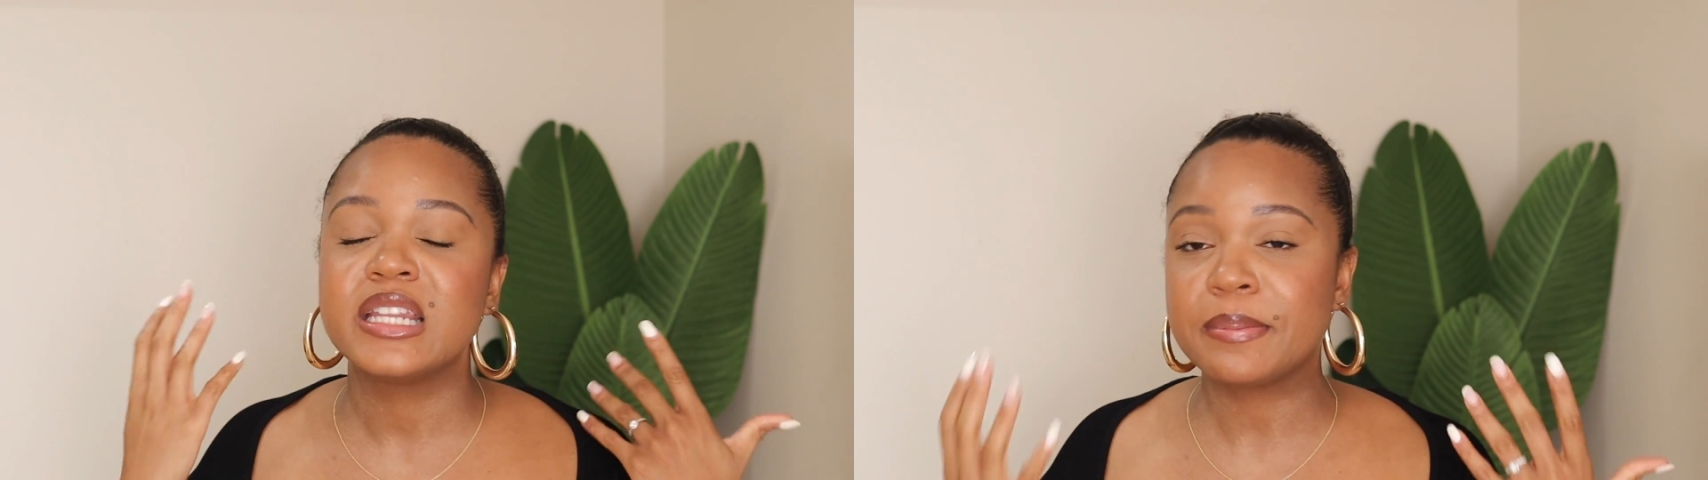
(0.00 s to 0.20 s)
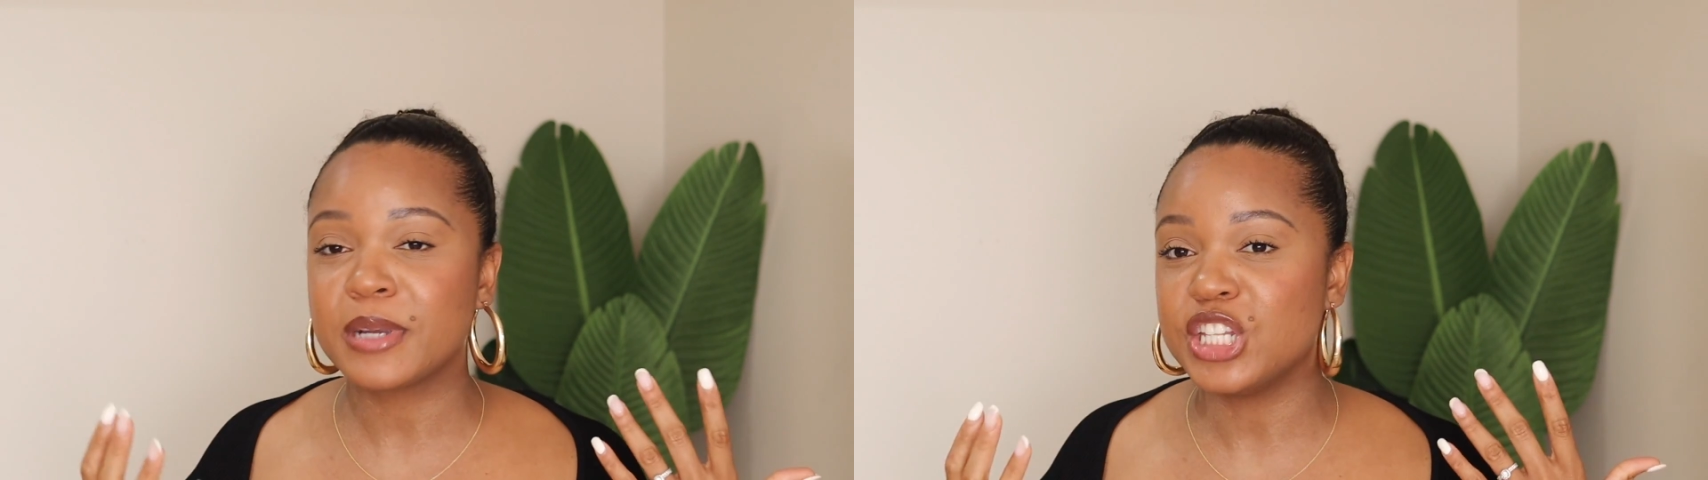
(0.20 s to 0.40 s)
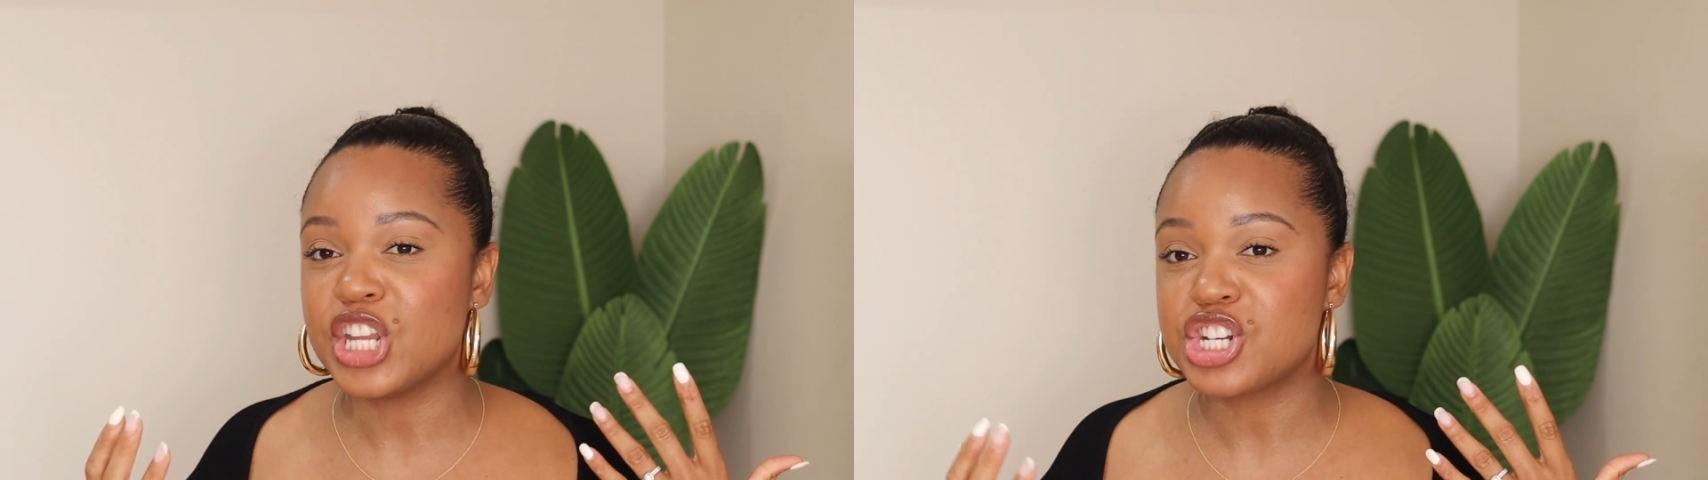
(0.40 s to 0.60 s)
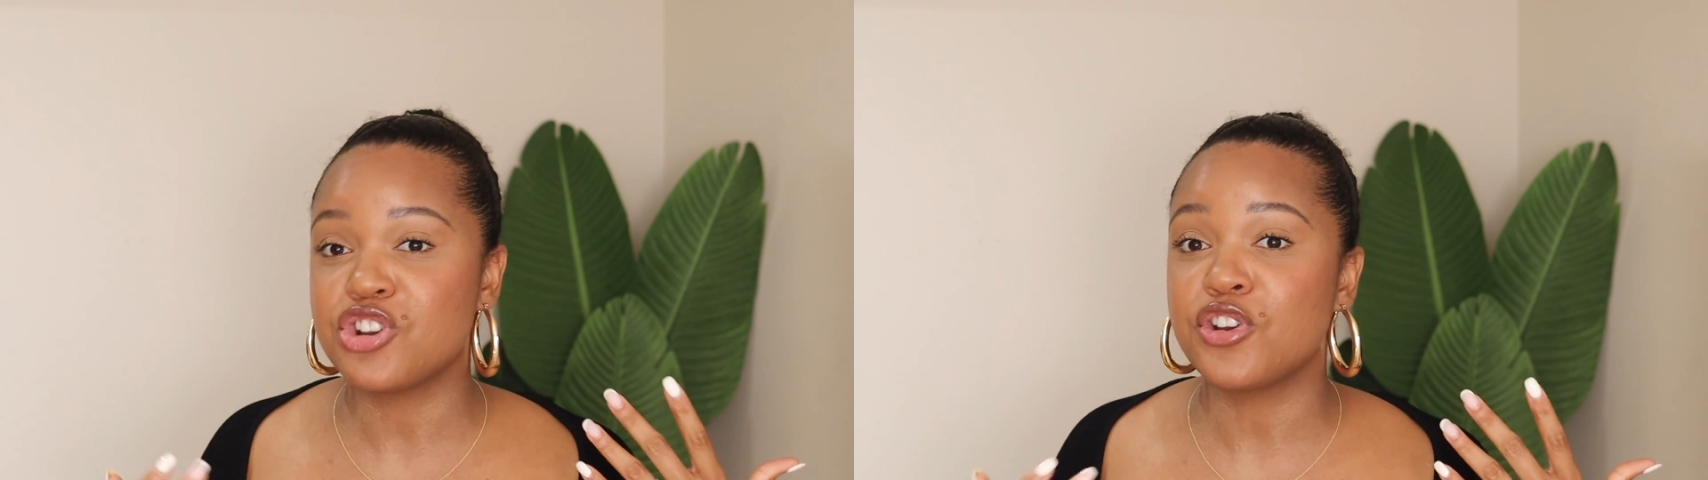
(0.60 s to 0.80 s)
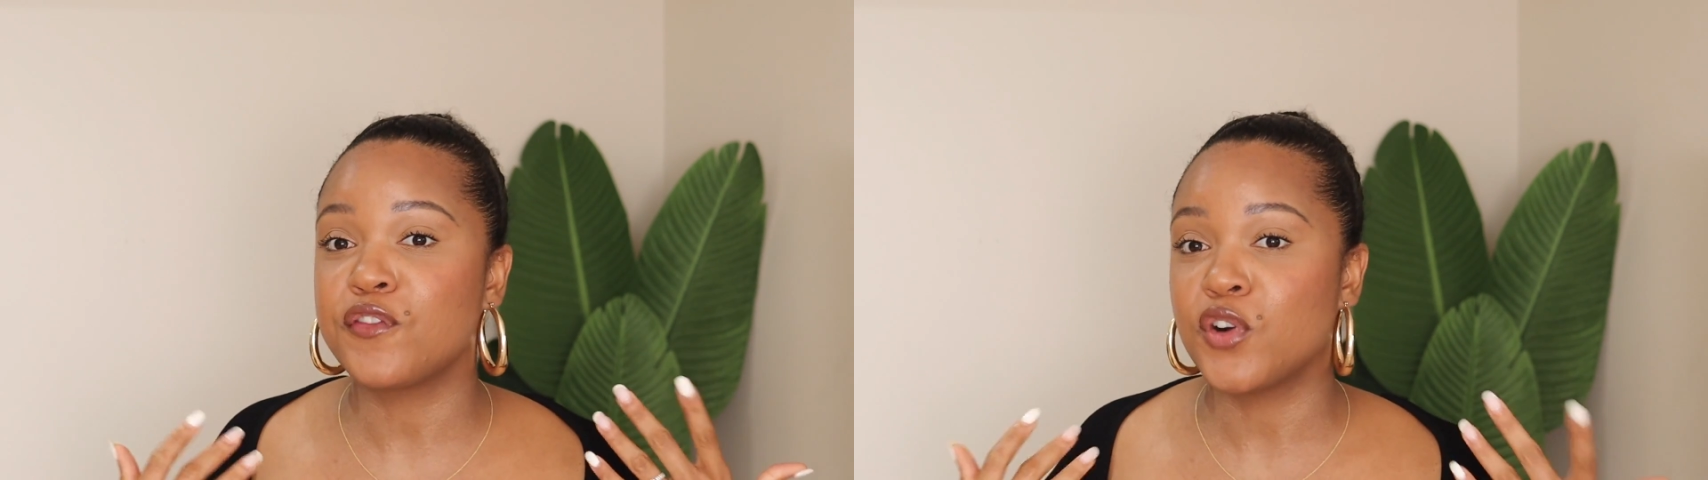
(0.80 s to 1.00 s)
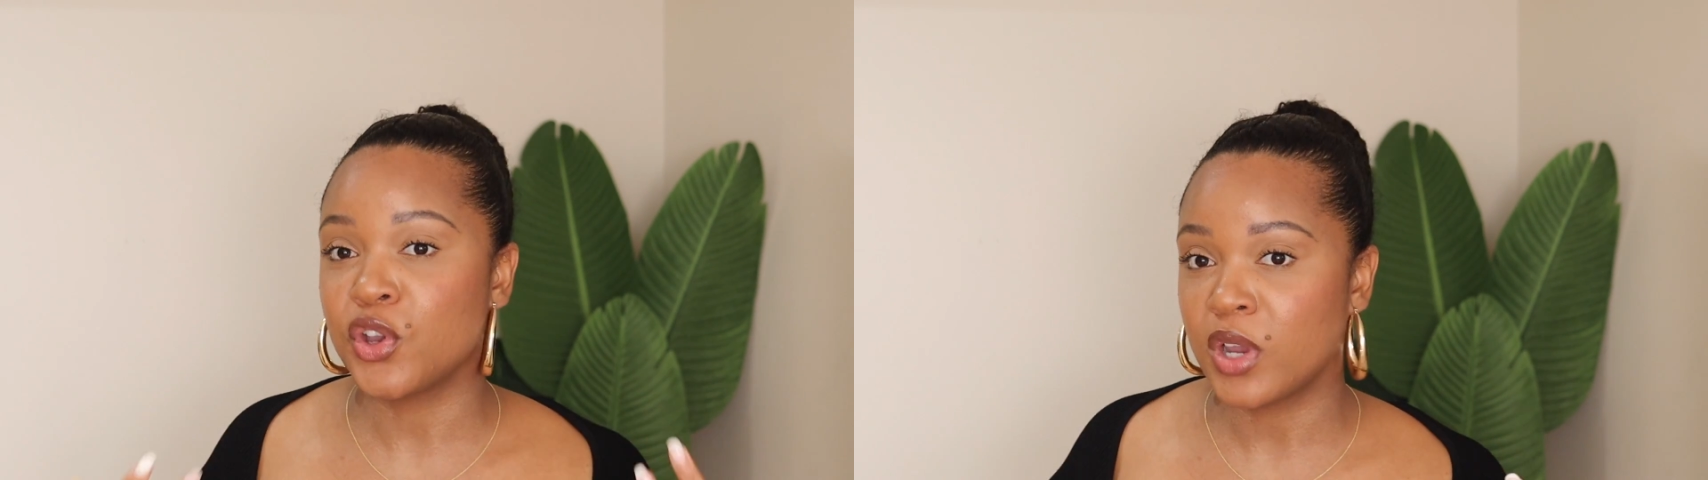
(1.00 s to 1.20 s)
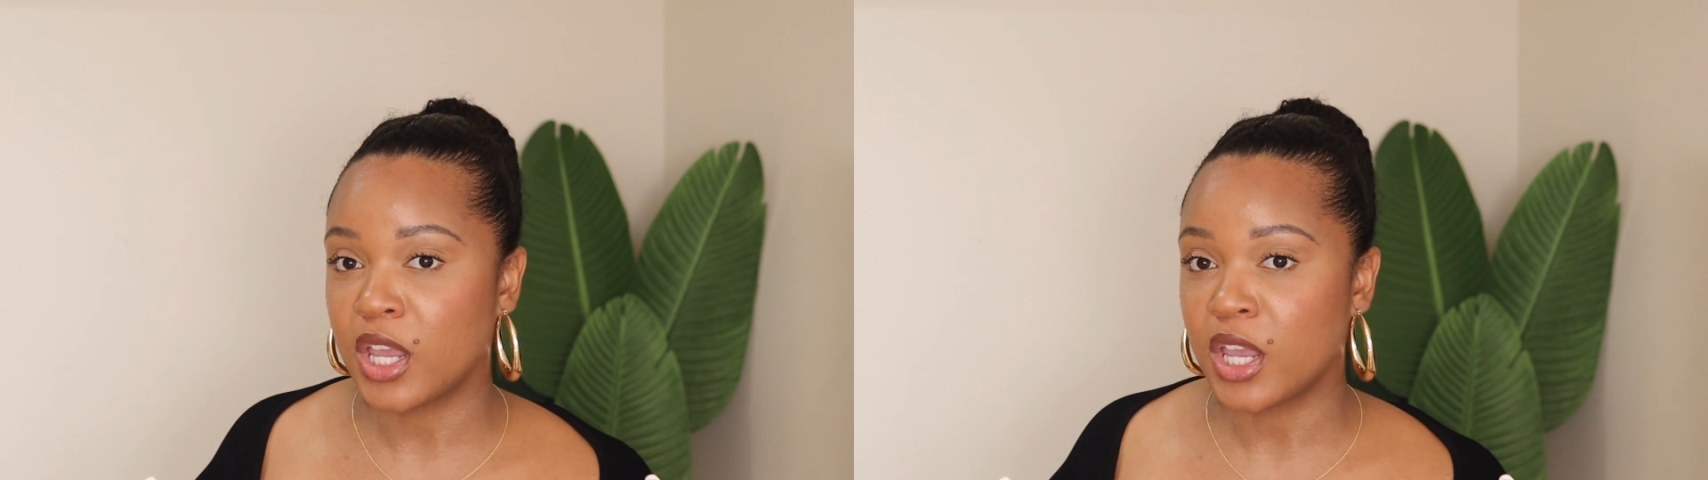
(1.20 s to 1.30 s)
dip conditioner for your